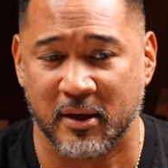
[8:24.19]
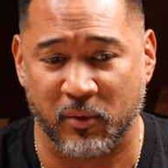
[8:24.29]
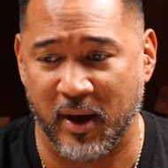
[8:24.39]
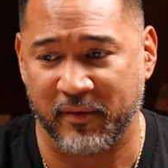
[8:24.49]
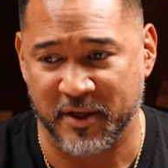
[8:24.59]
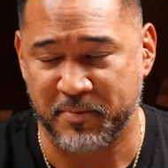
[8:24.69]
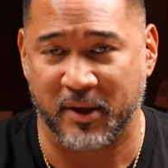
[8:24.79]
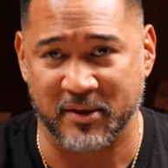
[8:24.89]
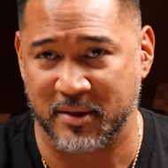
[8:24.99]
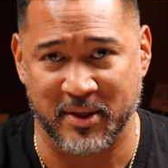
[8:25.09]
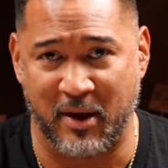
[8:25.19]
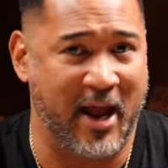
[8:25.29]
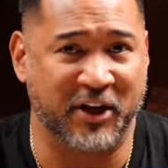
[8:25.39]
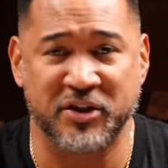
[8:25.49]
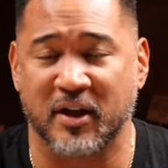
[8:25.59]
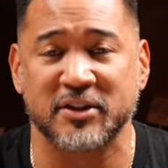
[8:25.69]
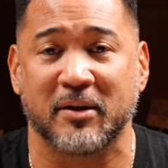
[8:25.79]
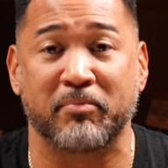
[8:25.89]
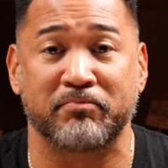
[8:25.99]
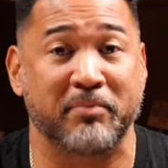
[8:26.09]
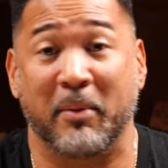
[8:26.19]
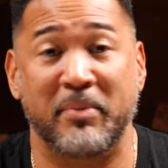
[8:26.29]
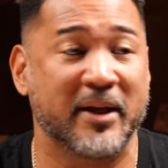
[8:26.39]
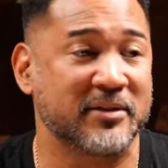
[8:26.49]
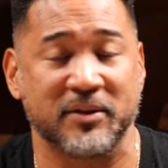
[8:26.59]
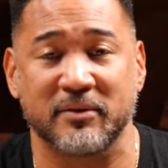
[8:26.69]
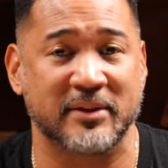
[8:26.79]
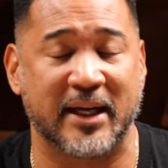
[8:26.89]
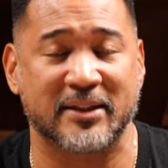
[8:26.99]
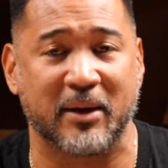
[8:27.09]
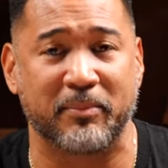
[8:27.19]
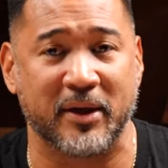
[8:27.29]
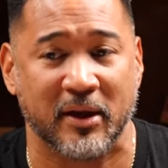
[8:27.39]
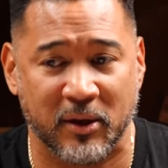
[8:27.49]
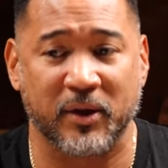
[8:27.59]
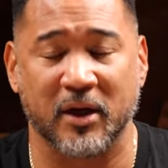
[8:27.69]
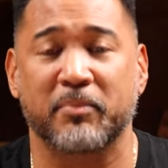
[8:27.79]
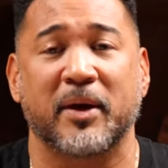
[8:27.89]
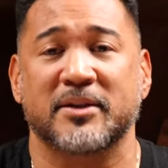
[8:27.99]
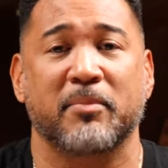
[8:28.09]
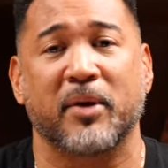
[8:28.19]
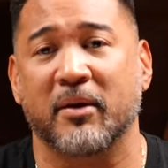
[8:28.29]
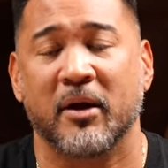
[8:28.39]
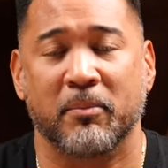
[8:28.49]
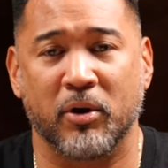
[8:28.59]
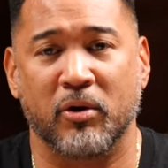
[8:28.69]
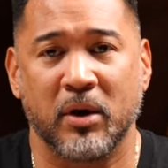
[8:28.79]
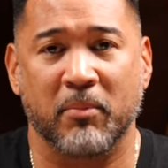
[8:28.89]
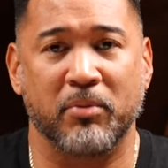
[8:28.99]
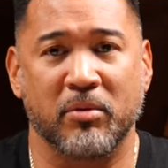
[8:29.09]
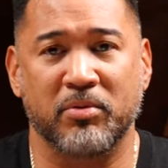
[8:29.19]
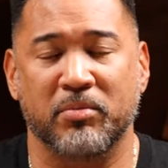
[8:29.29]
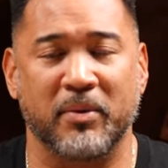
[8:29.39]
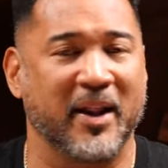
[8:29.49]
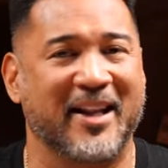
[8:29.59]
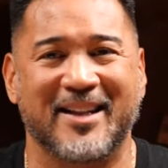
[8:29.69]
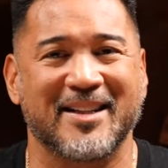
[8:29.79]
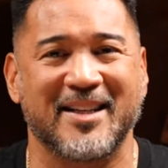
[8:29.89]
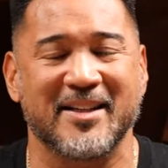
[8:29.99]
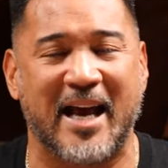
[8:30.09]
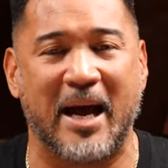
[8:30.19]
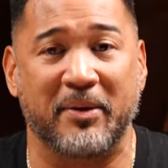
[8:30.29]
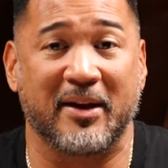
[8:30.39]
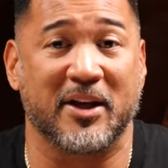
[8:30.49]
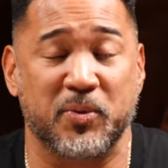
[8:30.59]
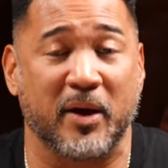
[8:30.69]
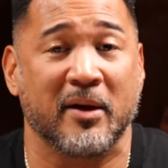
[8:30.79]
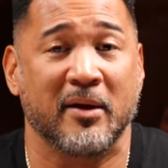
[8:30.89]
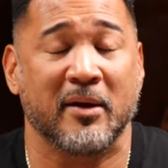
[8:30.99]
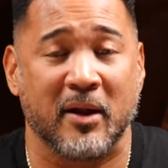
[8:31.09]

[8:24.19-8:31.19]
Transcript: Well, this product says, hey, I just lost a, a bid to that company. We're going to underprice our product. Boom, boom, boom, boom. It continues to happen. And guess what?